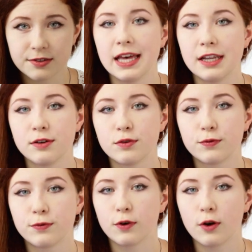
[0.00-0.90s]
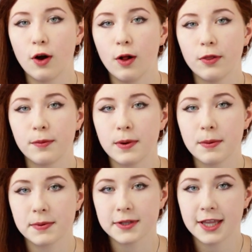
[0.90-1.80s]
And for all the
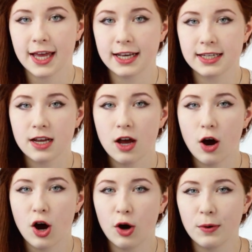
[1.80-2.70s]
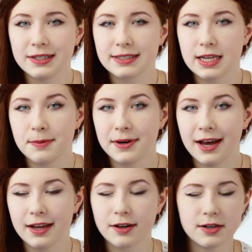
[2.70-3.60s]
people that always keep an
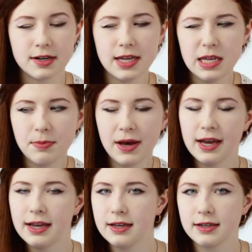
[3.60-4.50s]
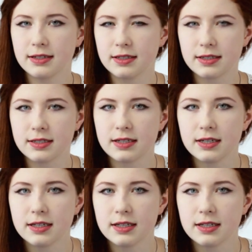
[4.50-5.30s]
eye on eBay and